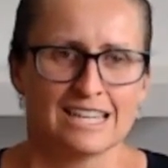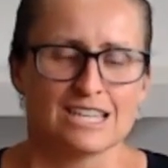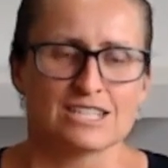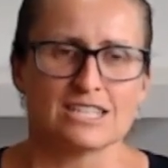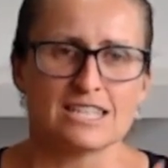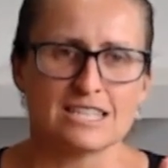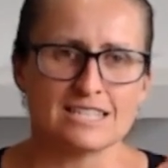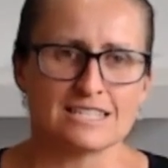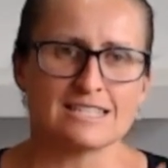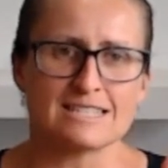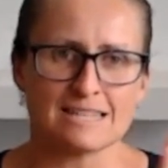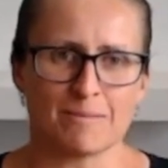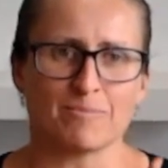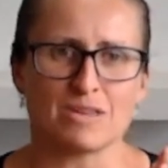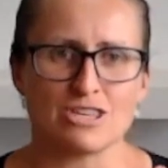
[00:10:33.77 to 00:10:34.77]
So this is
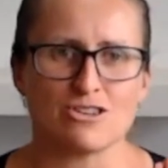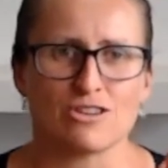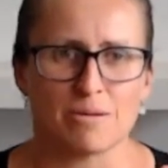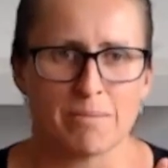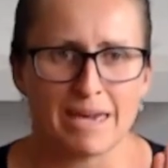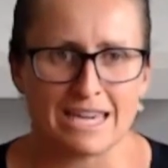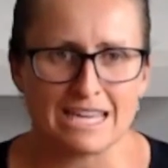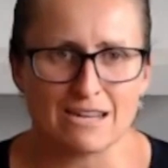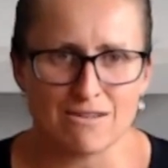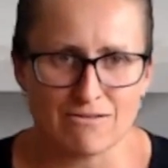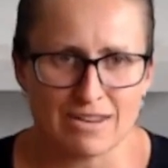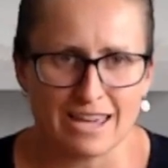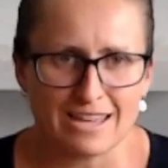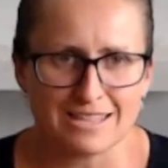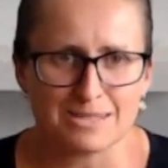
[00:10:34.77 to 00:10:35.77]
something you can make in
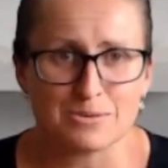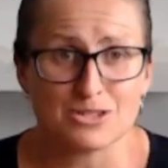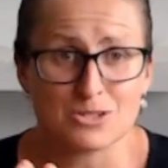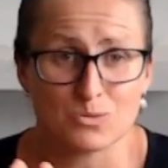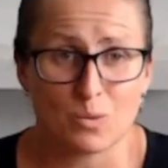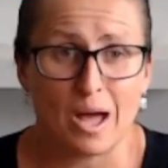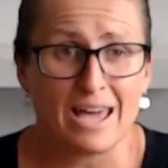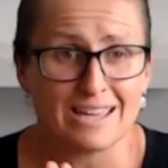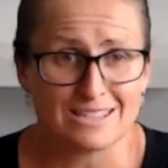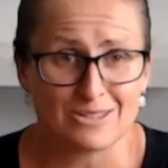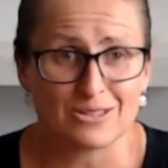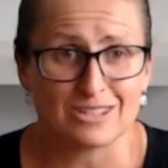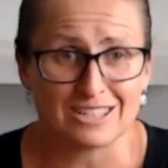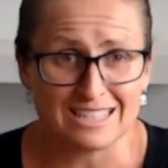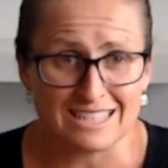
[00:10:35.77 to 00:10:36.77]
advance, which is why it's
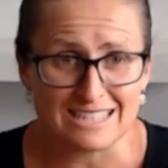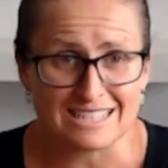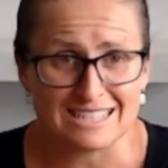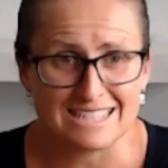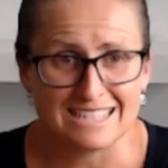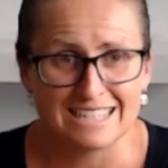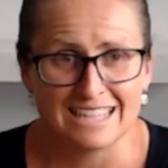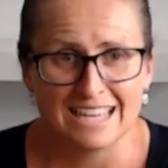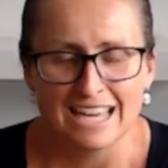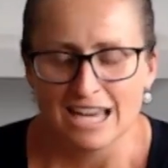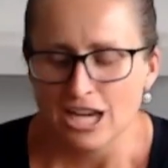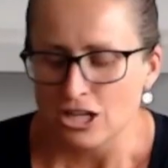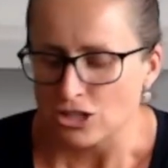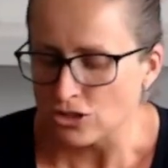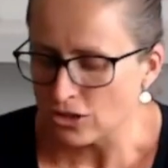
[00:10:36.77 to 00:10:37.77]
on the list.
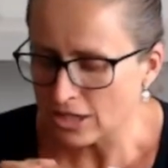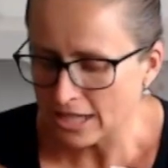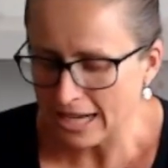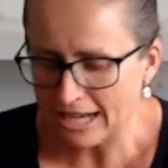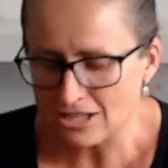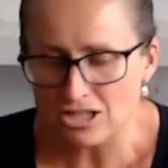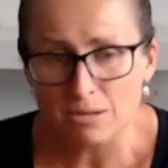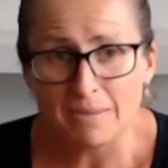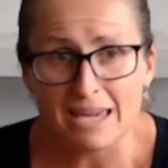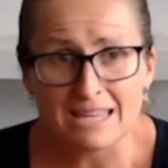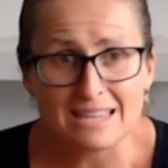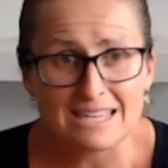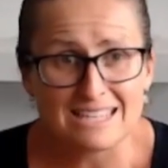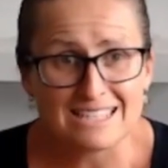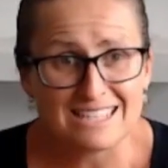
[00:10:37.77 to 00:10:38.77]
You can actually make
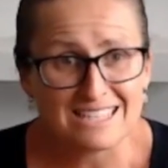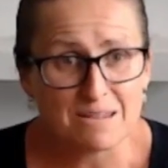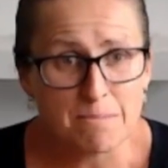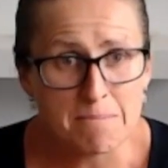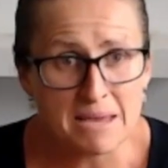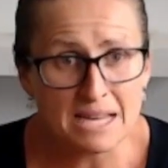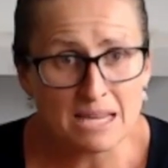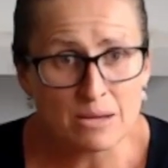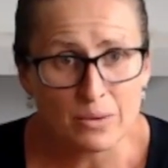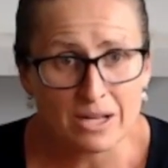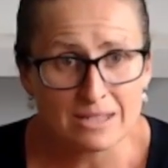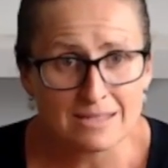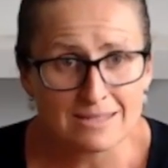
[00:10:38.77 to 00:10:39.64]
these into mini ones.